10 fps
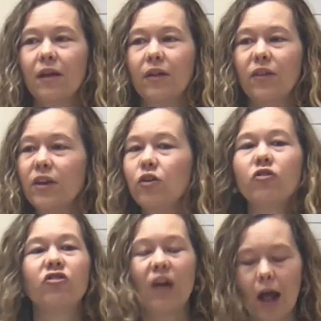then you
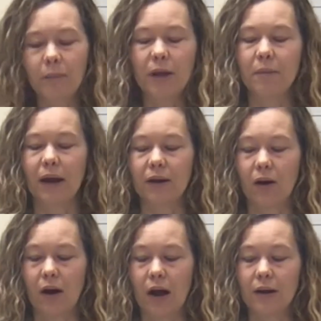shall be my
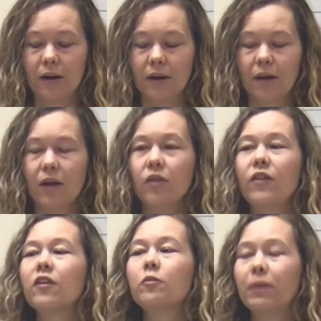God.
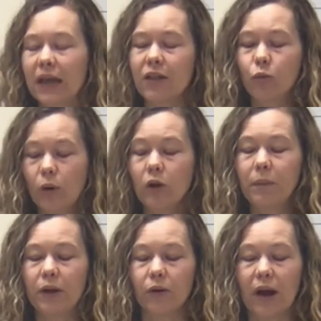This place will
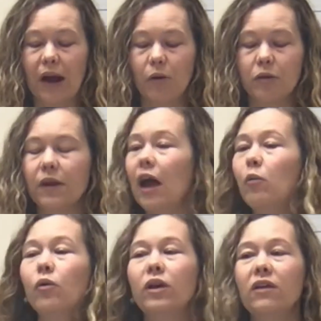be your house, and I
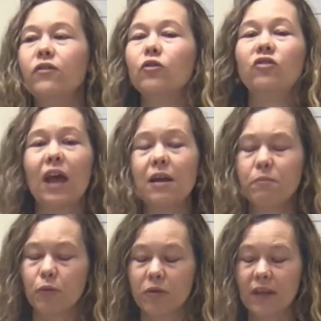will give you
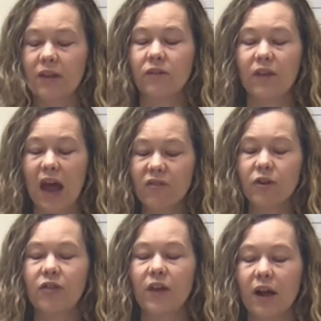10% of
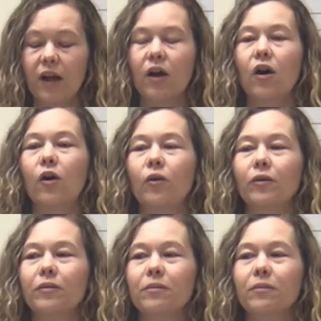everything I own.